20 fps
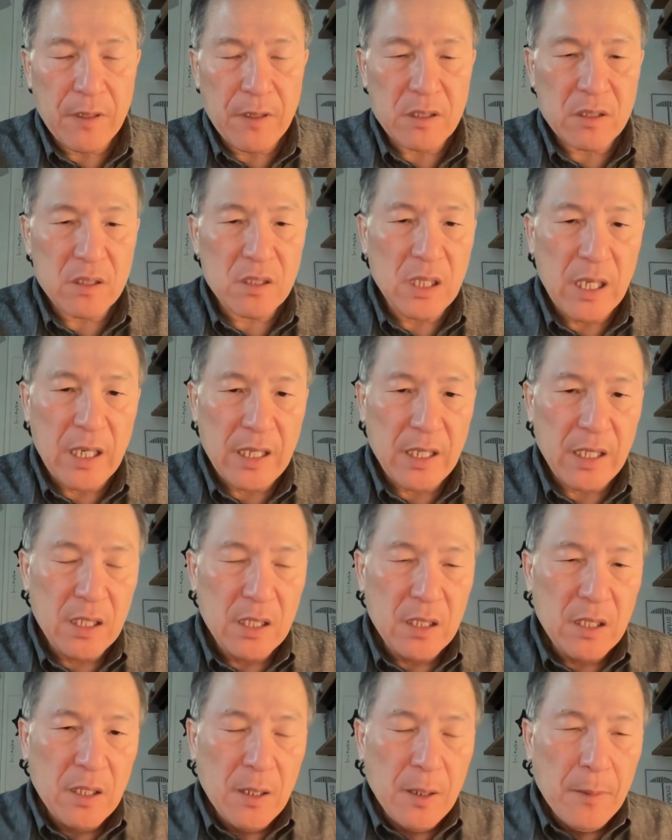line.
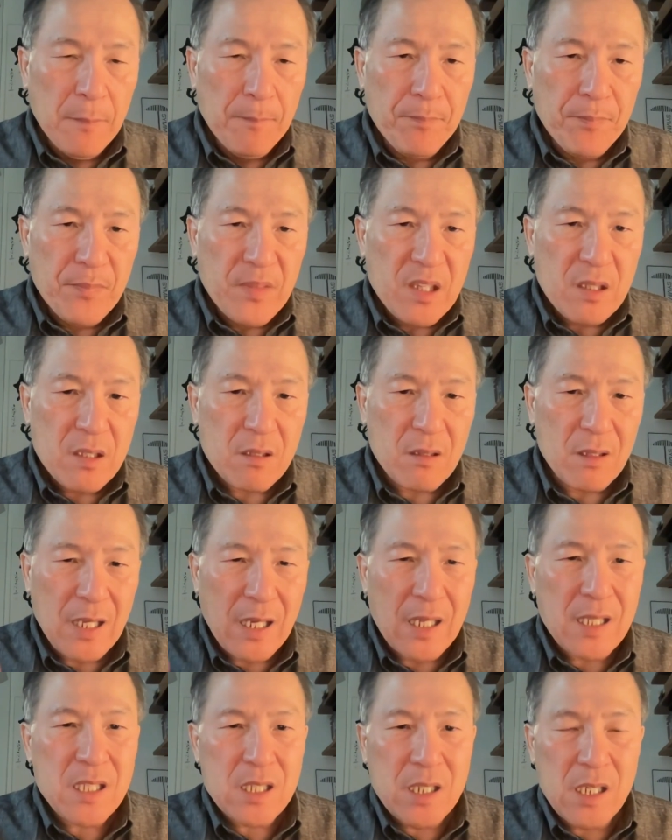So
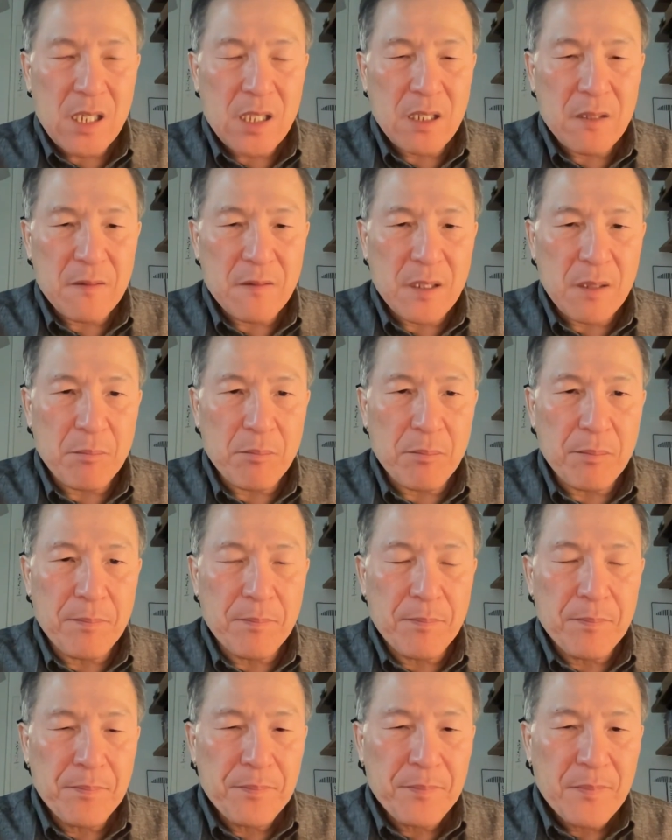that's kind of
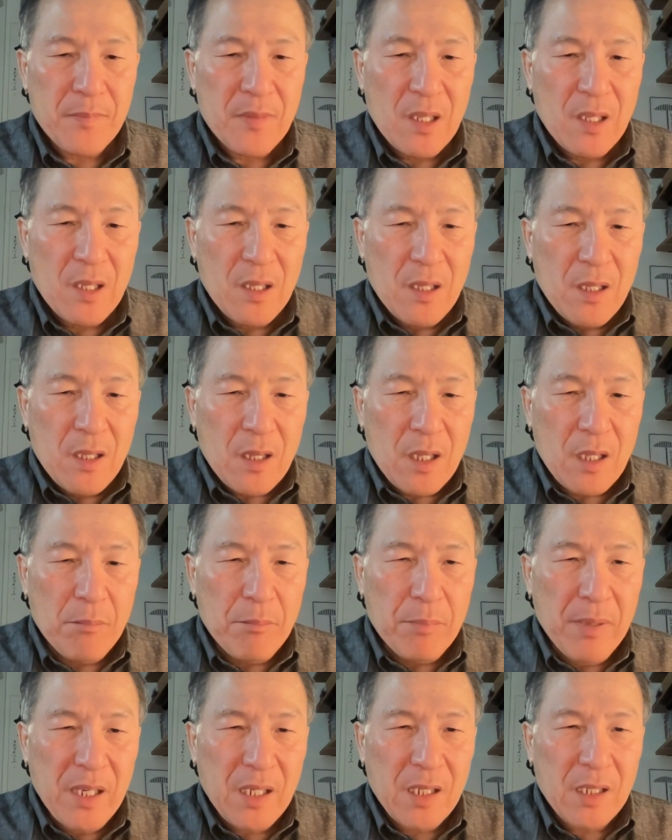the
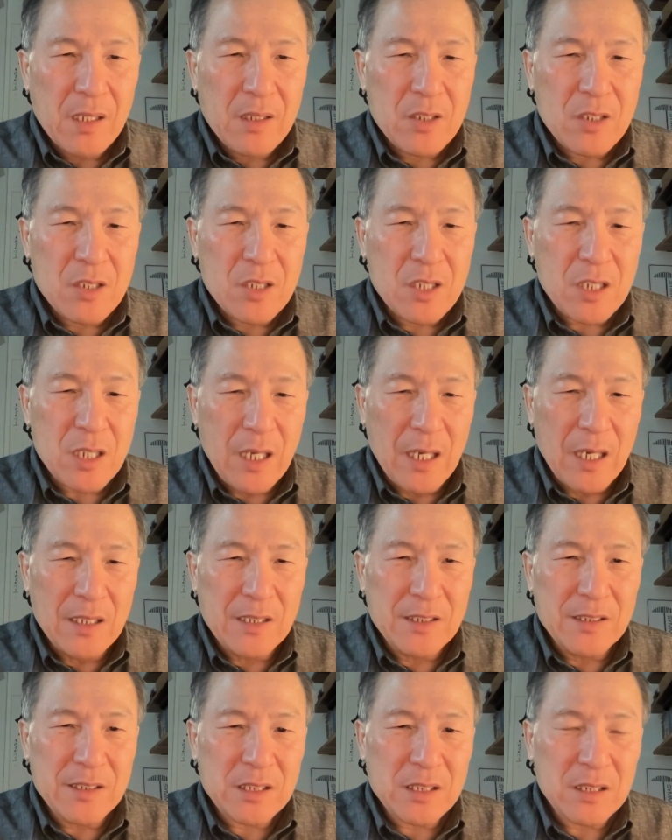biggest
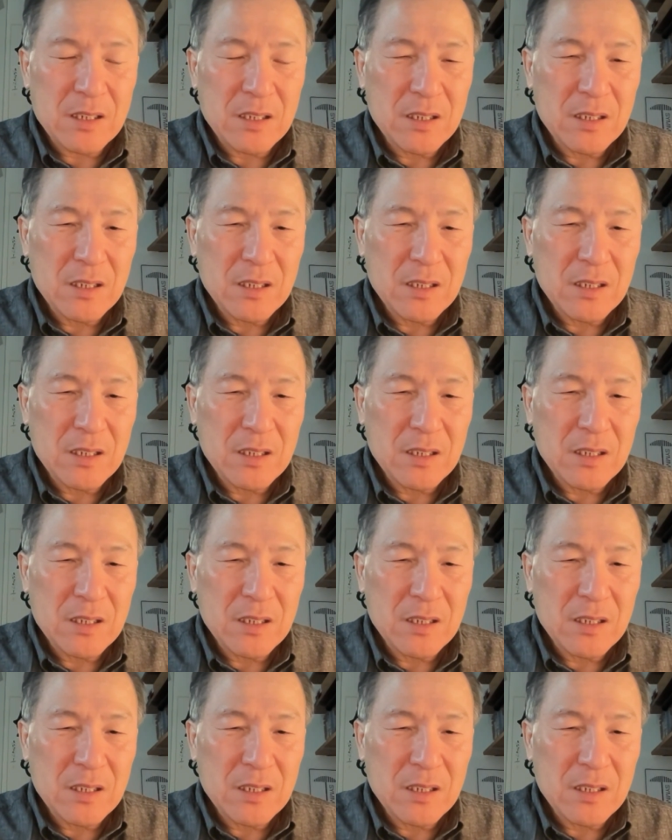challenge,